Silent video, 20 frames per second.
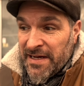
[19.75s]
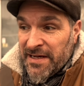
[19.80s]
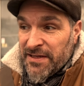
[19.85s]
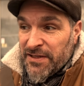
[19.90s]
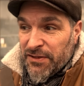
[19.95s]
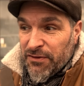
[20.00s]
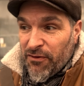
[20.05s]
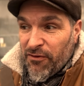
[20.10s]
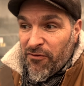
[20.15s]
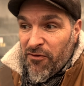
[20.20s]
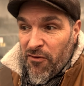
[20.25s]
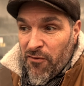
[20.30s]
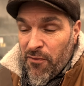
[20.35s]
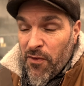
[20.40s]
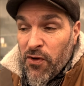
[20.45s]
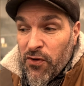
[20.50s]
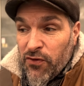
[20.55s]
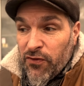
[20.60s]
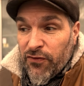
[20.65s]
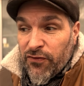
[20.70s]
So I
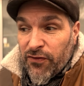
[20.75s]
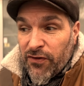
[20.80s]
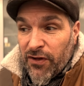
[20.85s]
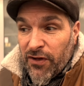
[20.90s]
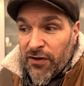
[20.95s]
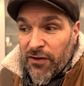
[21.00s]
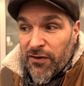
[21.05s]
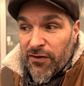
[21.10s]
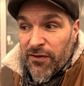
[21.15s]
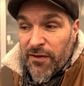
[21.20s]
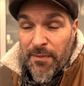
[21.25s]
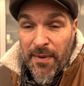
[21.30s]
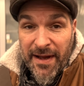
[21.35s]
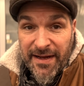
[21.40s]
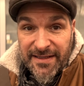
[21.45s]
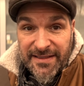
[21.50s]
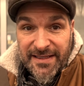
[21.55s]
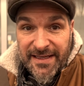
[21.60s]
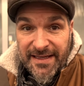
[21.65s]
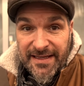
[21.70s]
removed the
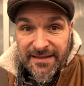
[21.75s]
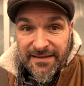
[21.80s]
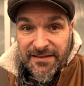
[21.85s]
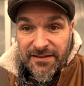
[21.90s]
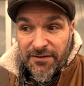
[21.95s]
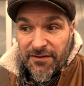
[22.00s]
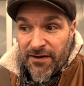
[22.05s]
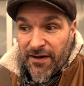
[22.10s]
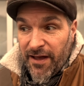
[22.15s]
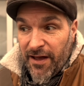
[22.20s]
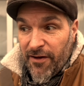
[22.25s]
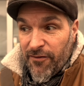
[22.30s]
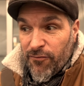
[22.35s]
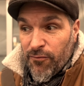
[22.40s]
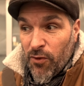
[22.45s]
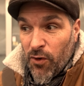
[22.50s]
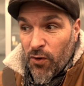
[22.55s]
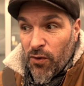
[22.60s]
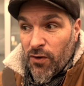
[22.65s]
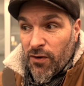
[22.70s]
back seat so that I have
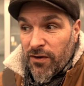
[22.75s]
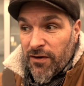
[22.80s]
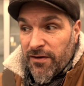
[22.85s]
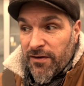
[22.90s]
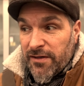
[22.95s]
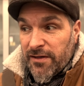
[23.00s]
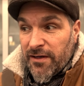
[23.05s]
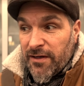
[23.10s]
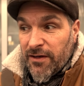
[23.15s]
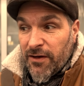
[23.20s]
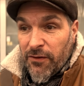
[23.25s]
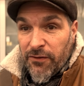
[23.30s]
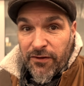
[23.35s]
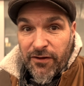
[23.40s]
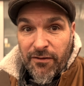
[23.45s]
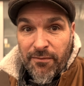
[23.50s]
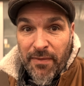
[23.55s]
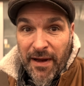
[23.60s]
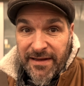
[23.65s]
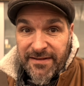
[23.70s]
more loading
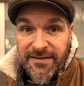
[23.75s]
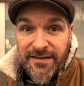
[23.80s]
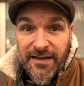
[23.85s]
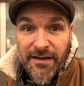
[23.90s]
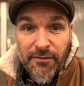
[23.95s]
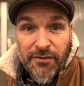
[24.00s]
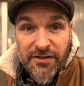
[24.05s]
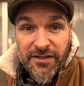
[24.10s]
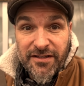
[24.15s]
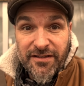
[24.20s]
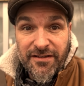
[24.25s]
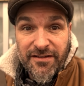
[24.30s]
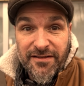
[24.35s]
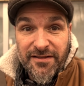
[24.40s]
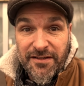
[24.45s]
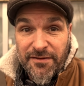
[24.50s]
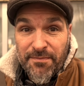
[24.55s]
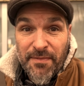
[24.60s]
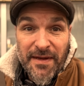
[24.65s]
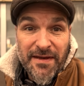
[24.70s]
capacity, which has
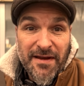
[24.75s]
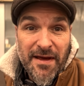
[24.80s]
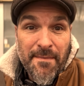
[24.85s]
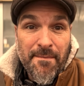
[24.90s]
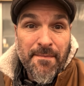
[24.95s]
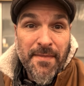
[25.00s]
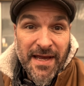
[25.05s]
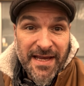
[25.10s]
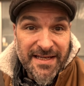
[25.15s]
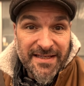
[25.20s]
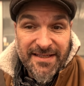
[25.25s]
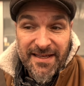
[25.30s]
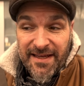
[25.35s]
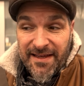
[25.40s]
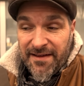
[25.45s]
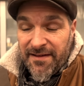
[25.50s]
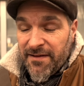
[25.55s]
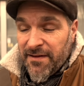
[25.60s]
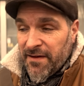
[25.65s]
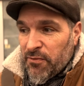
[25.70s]
just been amazing.